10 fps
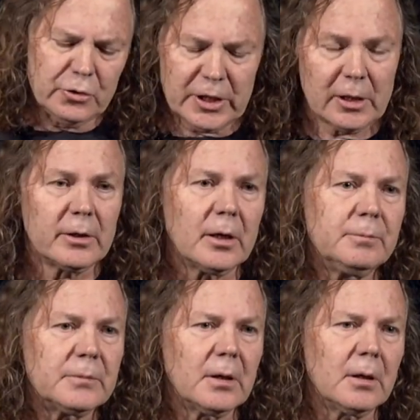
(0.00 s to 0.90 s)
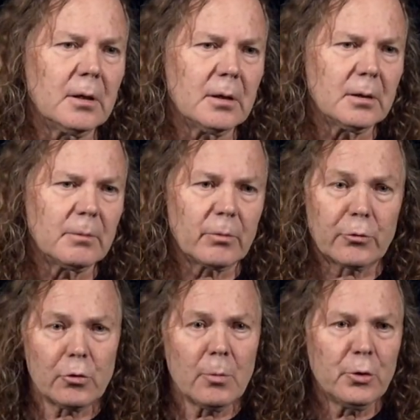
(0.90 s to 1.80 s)
Zealander
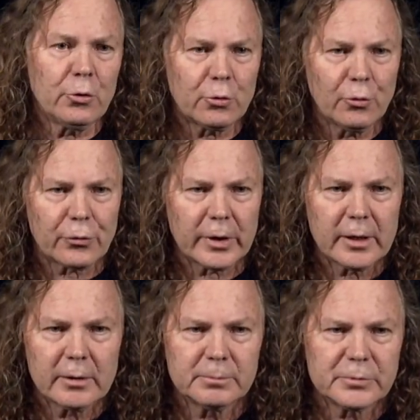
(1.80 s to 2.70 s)
through a mutual friend.